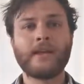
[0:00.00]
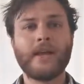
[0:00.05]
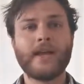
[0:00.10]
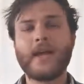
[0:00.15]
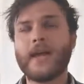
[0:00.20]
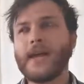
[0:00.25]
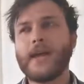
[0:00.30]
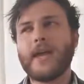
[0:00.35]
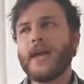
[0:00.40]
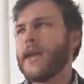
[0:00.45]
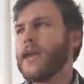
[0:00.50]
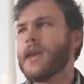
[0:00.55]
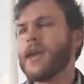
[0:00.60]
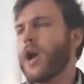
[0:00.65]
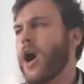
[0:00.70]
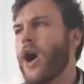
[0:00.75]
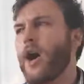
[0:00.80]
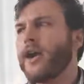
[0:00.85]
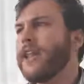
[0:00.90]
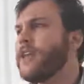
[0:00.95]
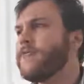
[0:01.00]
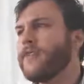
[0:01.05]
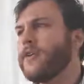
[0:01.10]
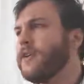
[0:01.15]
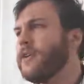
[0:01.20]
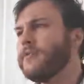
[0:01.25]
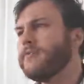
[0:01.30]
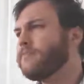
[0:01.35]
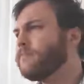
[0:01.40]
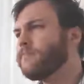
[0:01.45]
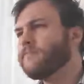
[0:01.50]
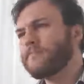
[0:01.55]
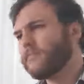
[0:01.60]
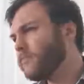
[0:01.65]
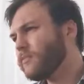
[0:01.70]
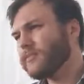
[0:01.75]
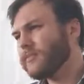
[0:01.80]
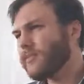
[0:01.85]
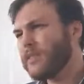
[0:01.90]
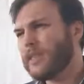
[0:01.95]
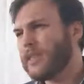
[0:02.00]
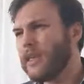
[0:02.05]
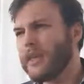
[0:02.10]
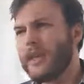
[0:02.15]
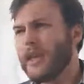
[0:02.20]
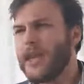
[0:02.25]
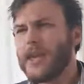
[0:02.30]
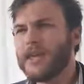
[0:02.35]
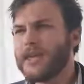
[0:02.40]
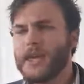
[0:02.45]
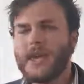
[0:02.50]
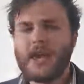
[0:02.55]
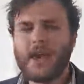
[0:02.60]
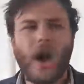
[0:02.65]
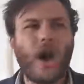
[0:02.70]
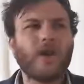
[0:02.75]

He, he, he can't even... He, he